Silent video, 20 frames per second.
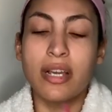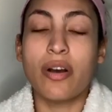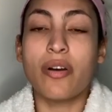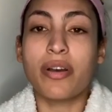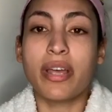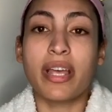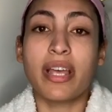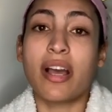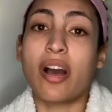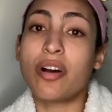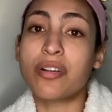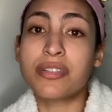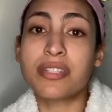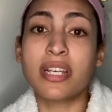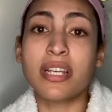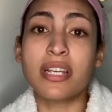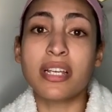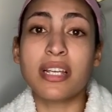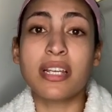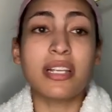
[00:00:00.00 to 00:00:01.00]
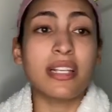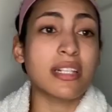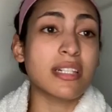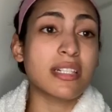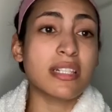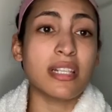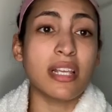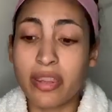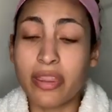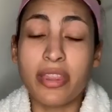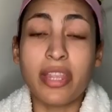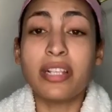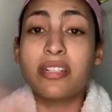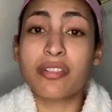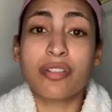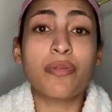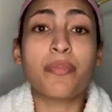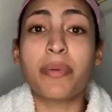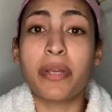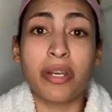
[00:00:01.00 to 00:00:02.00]
Okay, Ulta is the
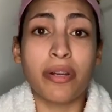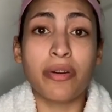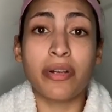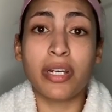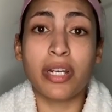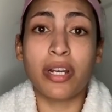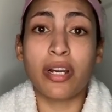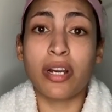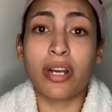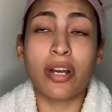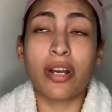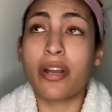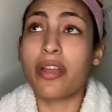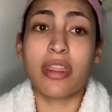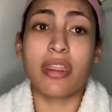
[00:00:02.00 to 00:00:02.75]
superior,